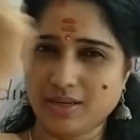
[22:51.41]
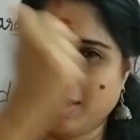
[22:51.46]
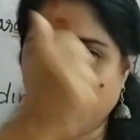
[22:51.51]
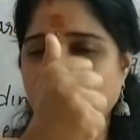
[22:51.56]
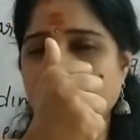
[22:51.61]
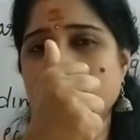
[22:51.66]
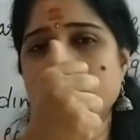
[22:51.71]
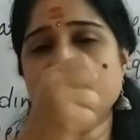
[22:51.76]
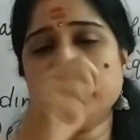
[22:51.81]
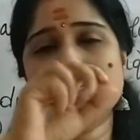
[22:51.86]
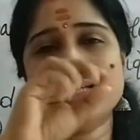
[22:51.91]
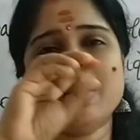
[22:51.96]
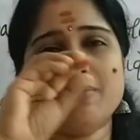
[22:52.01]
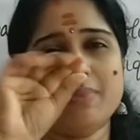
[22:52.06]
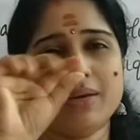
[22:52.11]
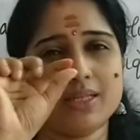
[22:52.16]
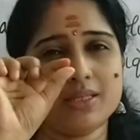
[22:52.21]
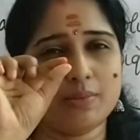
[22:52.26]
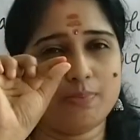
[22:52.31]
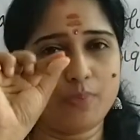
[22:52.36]
grind it
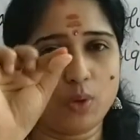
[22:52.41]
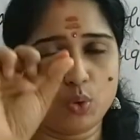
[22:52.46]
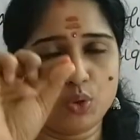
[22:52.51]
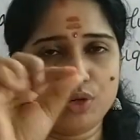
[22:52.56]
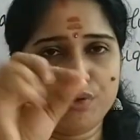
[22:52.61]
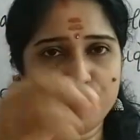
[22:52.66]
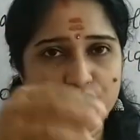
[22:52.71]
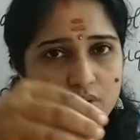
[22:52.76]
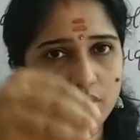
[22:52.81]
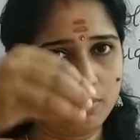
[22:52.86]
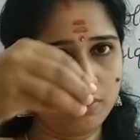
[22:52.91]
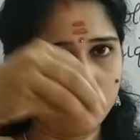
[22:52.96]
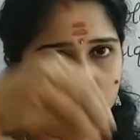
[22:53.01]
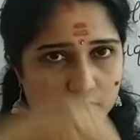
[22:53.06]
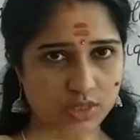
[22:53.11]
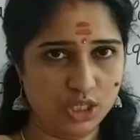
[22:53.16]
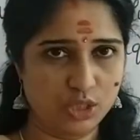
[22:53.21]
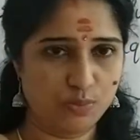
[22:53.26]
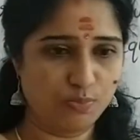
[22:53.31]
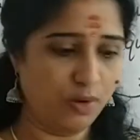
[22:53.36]
and make the powder form,
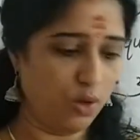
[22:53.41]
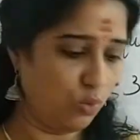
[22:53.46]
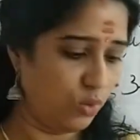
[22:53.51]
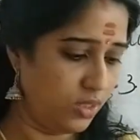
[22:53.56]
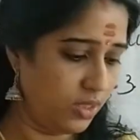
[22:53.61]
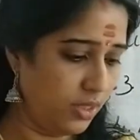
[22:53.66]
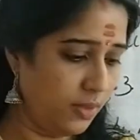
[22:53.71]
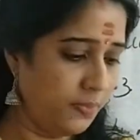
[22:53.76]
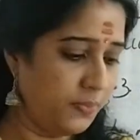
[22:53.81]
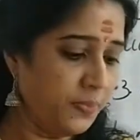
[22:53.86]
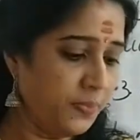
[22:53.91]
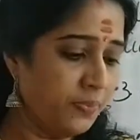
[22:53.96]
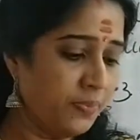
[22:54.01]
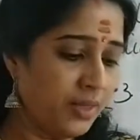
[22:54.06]
just powder.